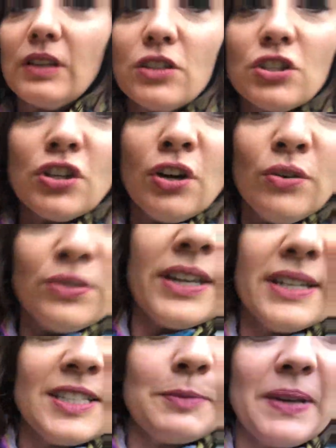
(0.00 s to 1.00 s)
show
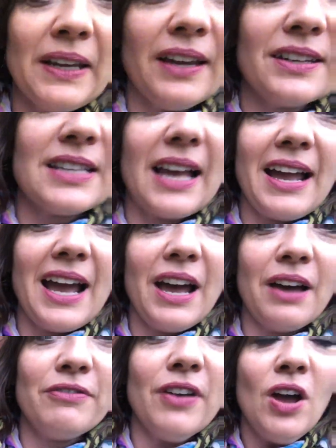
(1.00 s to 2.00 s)
this because I
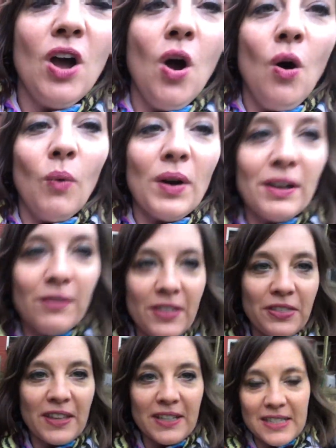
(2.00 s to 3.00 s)
have one of the
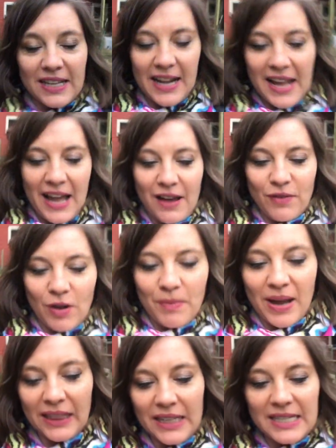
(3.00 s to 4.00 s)
things that I have on
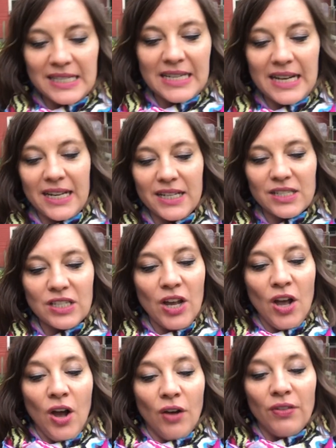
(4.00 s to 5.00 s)
my list is
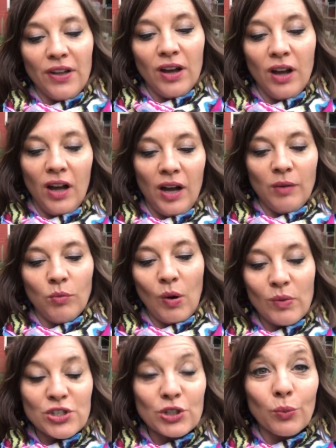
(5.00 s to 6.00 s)
the
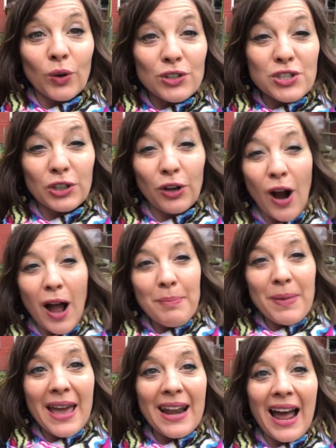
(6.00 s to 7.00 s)
what was your worst crop,
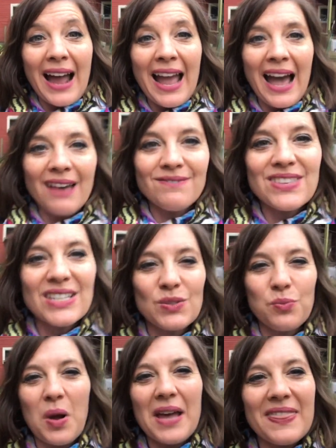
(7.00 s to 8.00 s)
and I have this
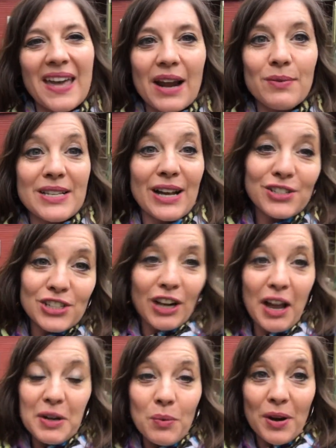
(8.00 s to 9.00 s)
one that I was actually
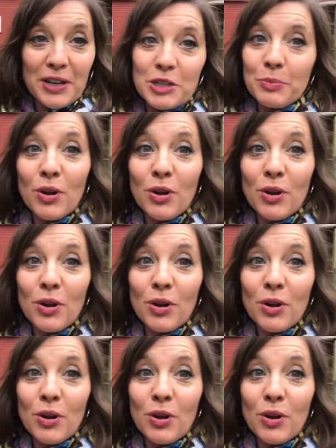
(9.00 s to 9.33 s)
kind of wanting to